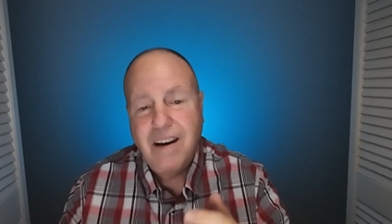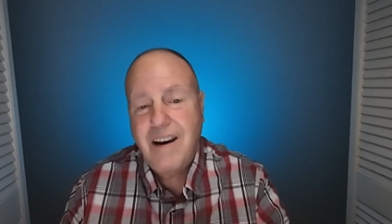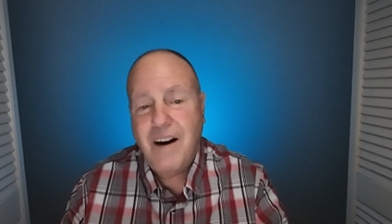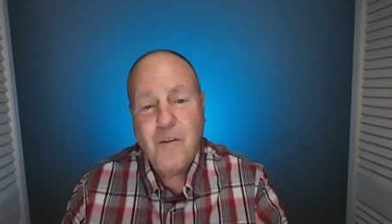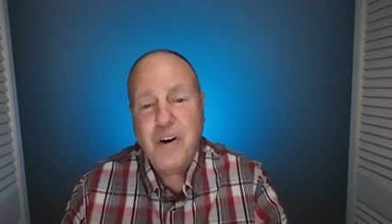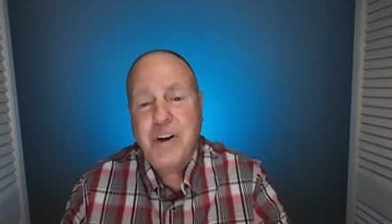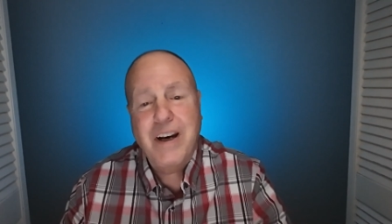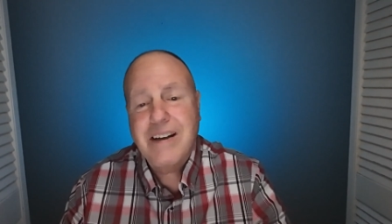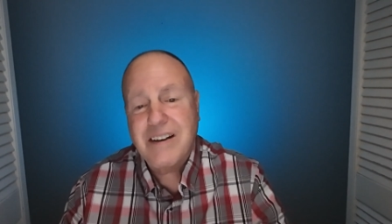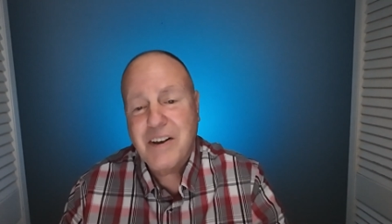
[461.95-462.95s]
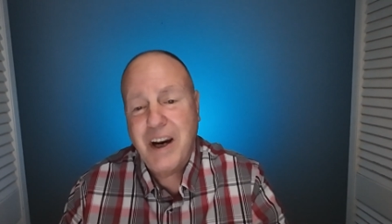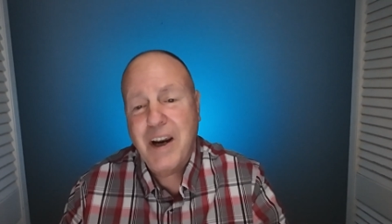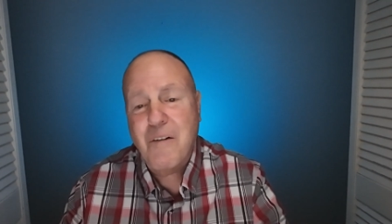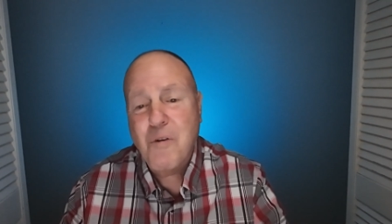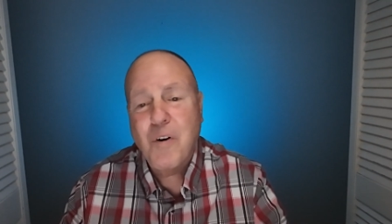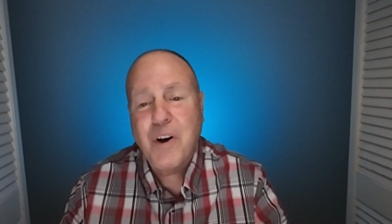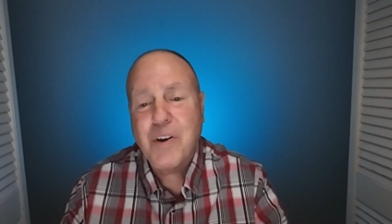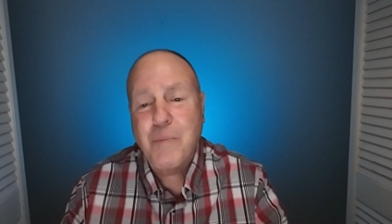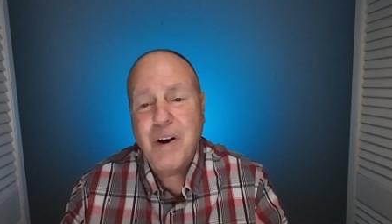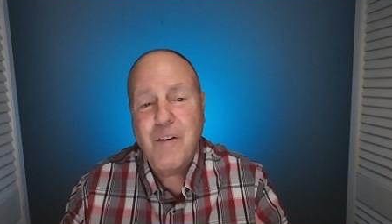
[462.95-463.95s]
It only takes a second. We'll
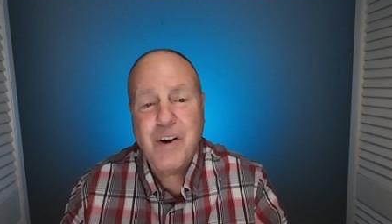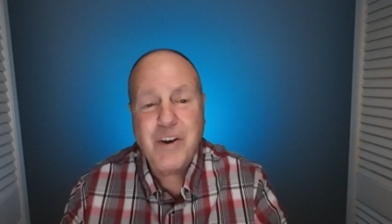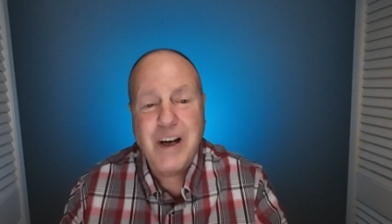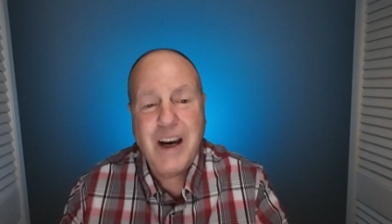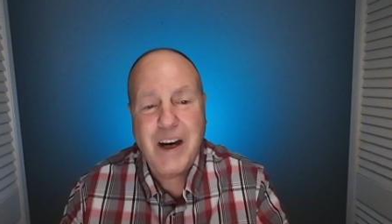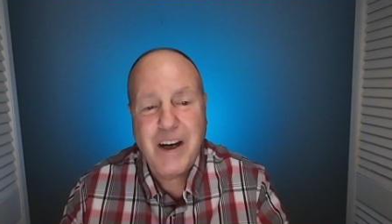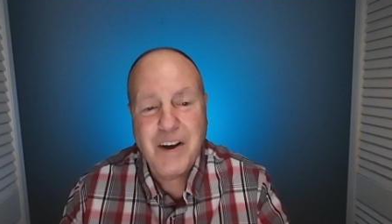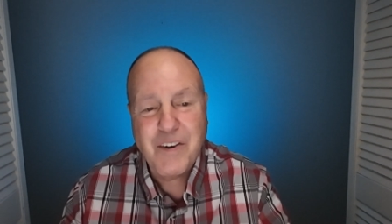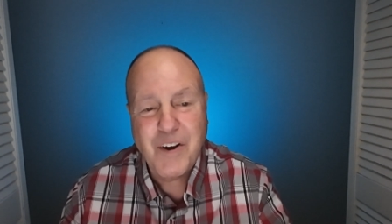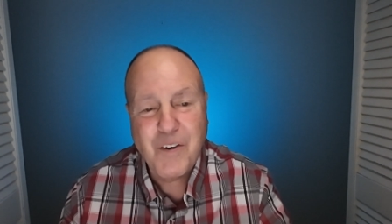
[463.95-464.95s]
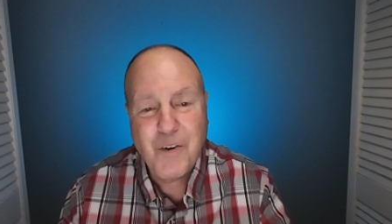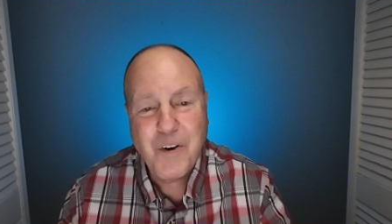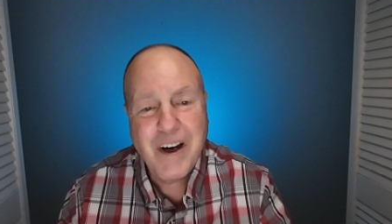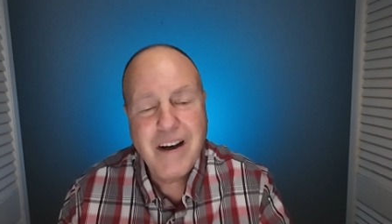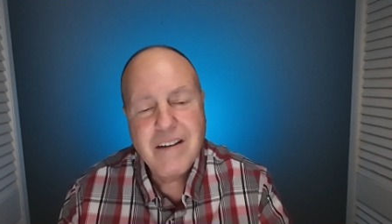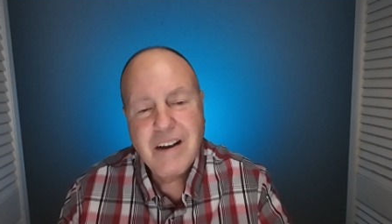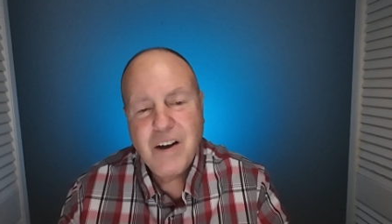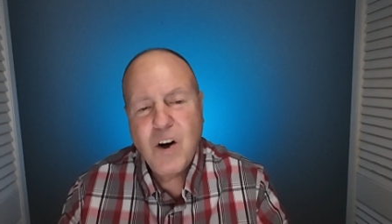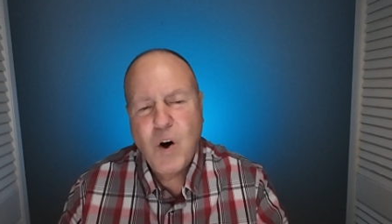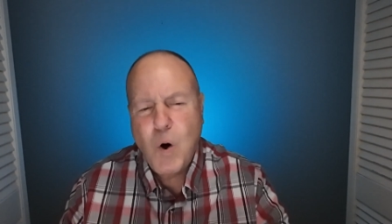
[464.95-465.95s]
get some interesting ideas here, okay?
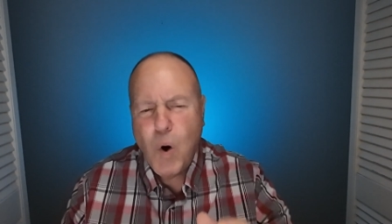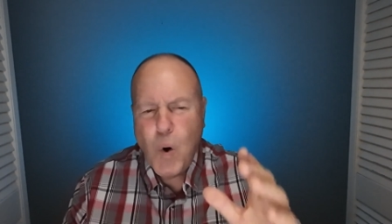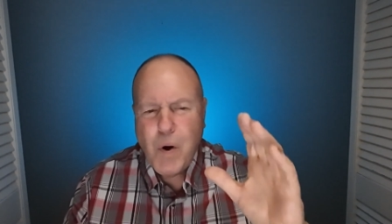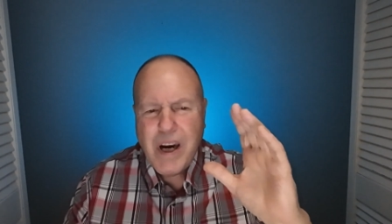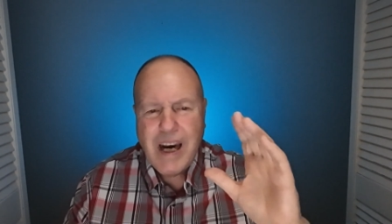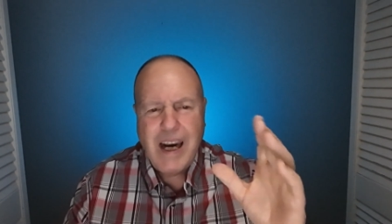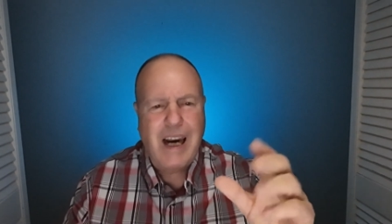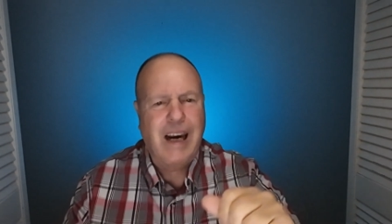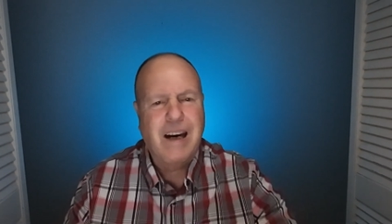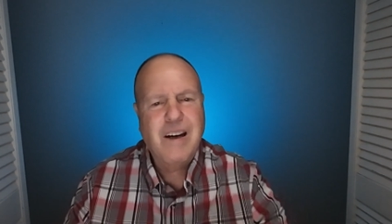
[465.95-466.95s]
Okay.